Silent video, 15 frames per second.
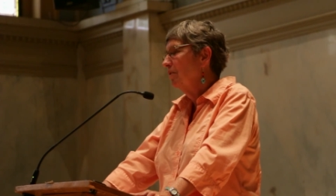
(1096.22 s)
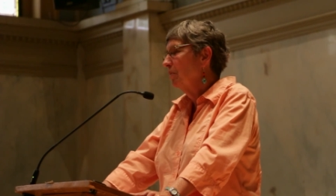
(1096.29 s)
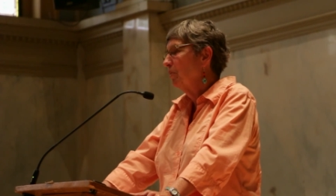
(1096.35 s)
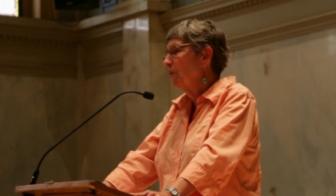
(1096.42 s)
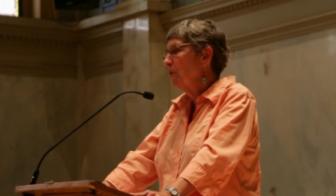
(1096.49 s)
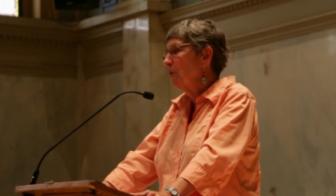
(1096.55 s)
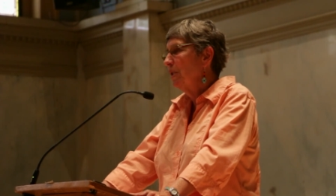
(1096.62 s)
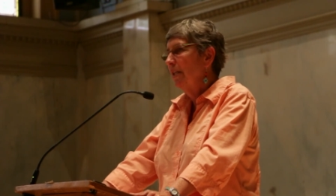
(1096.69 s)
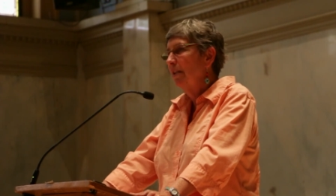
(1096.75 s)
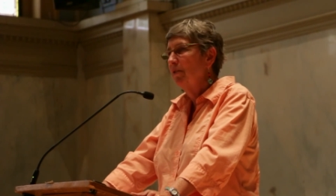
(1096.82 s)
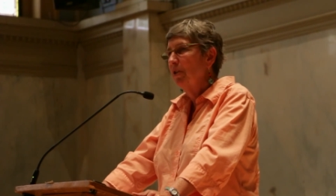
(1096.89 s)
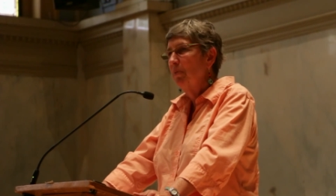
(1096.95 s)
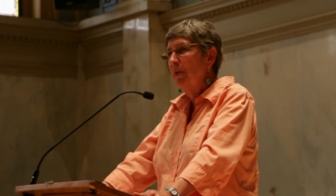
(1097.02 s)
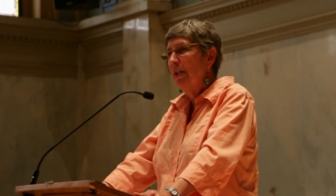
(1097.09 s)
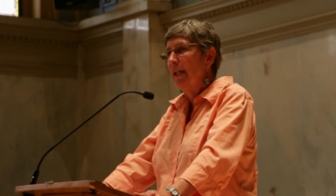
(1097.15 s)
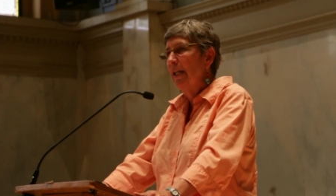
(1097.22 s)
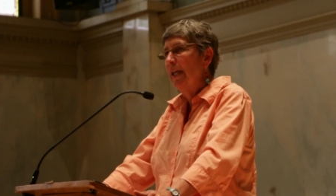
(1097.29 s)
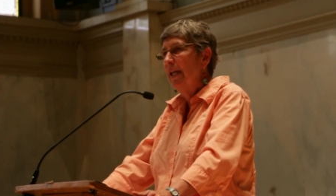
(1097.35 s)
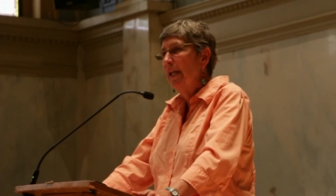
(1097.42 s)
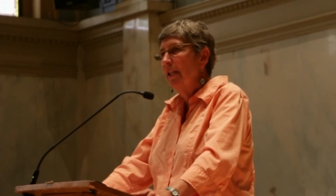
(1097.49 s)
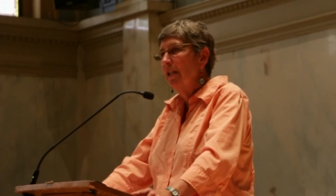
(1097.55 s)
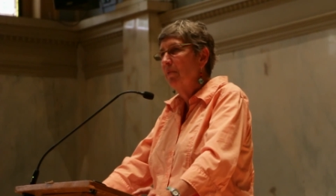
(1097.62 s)
the Personnel
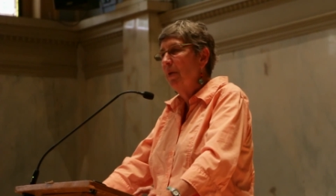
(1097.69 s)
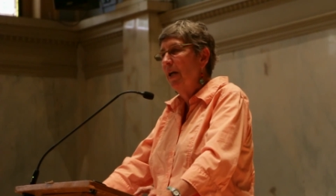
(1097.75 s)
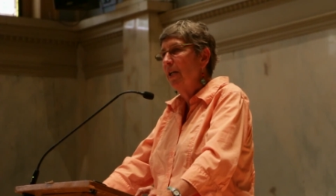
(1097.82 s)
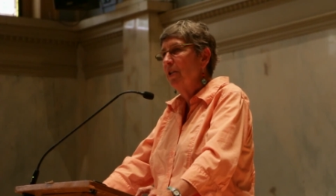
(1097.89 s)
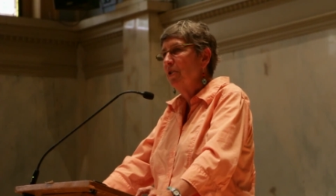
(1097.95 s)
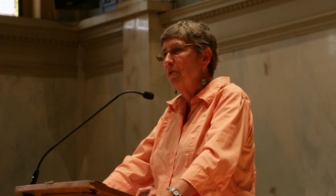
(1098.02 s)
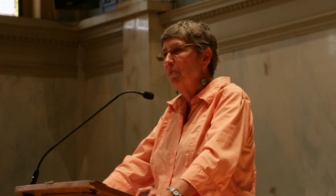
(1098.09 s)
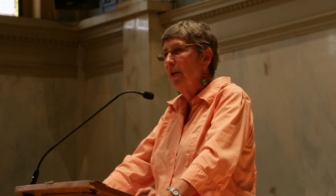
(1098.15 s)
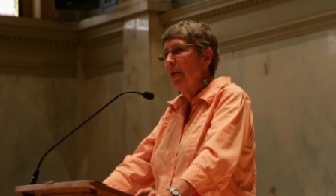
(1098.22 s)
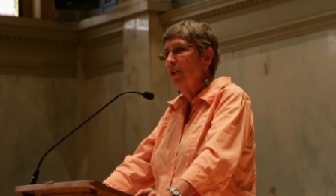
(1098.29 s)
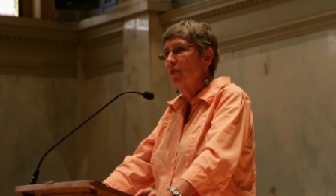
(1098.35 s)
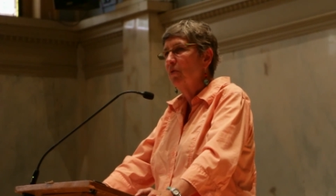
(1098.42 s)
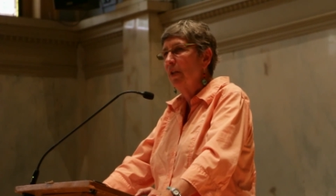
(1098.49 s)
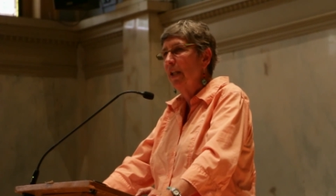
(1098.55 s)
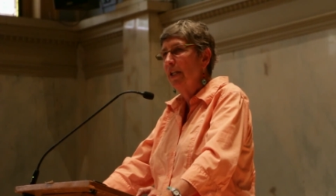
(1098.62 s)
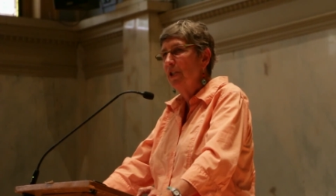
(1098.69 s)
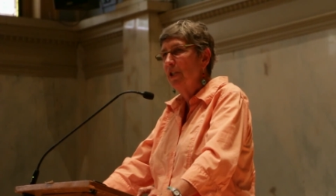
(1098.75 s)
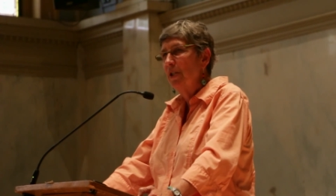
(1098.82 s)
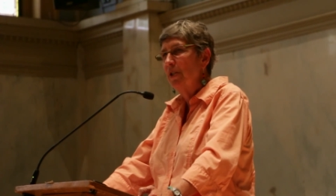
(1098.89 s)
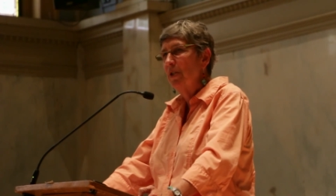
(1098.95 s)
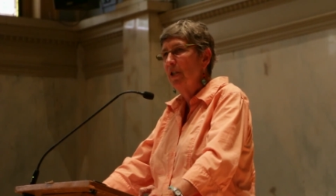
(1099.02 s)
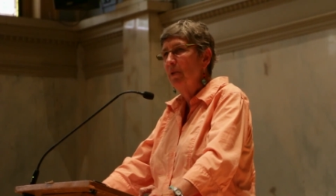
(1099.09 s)
Committee and the Pastor Parish
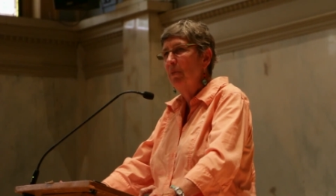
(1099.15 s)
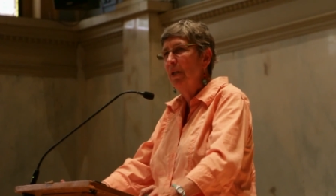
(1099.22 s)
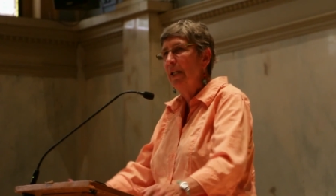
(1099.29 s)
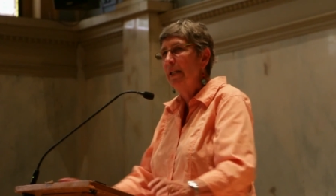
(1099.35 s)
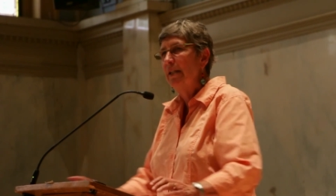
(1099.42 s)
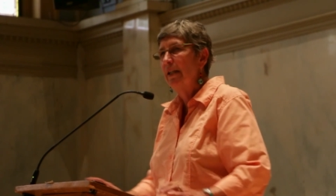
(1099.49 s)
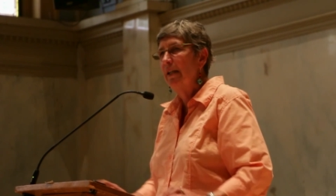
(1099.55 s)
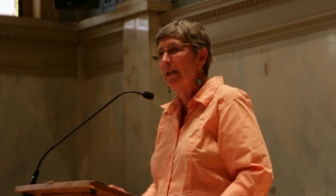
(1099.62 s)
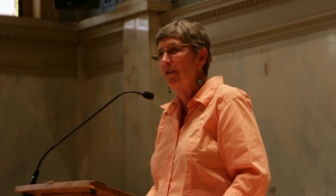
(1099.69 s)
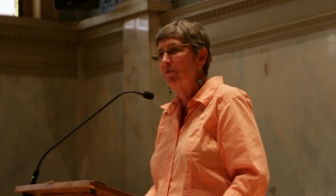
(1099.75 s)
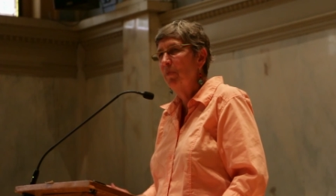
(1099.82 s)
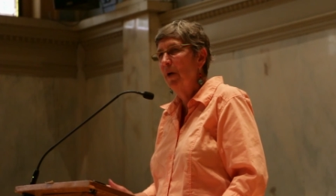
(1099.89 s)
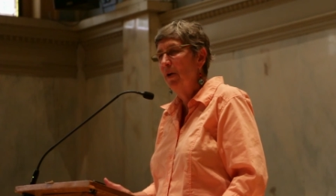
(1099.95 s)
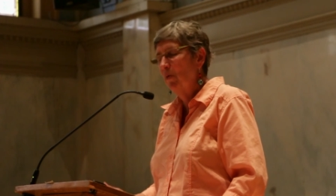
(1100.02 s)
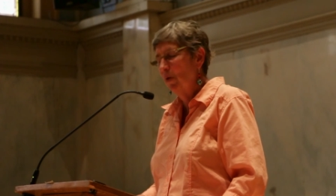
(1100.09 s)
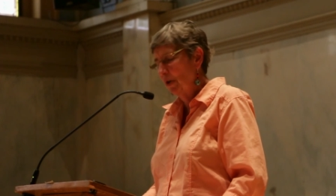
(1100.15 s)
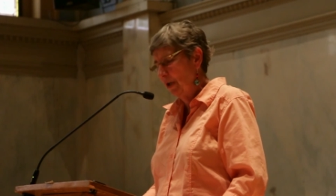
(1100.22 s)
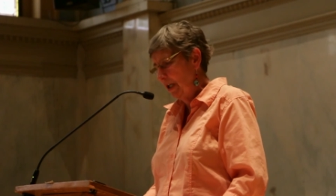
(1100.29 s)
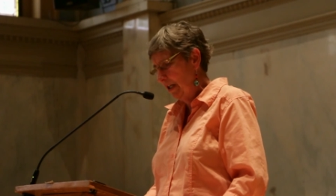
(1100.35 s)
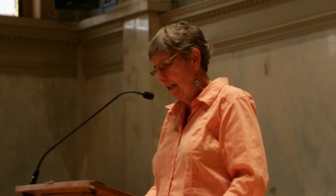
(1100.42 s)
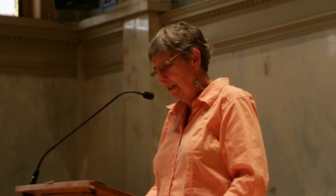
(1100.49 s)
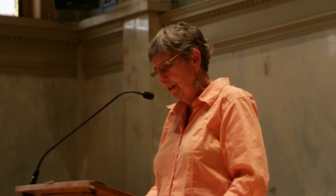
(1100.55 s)
Relations Committee did of my
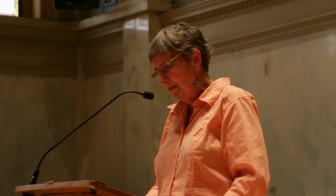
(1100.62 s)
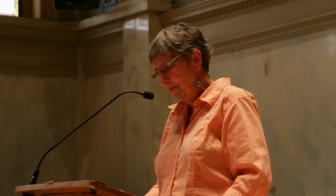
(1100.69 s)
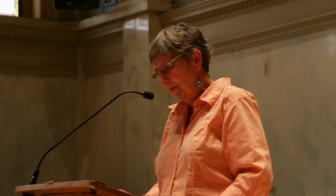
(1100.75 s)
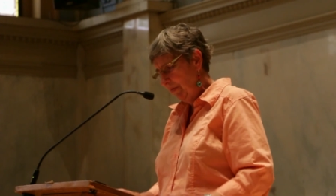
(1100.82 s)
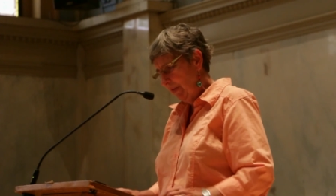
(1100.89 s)
work here.